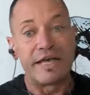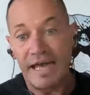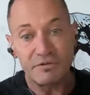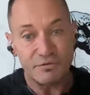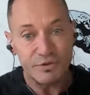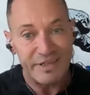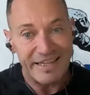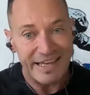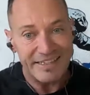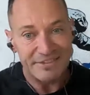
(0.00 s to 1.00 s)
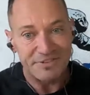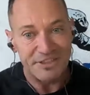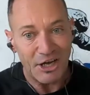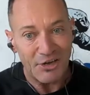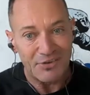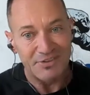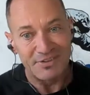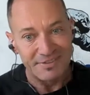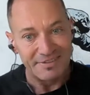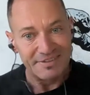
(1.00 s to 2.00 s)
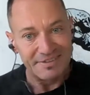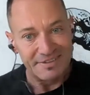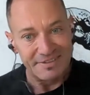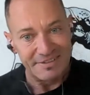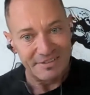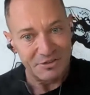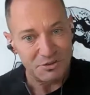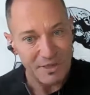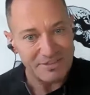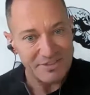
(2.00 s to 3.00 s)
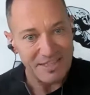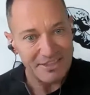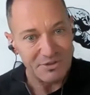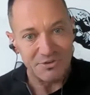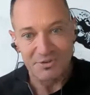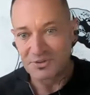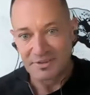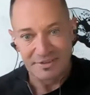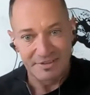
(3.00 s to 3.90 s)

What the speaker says: Every negative thought translates to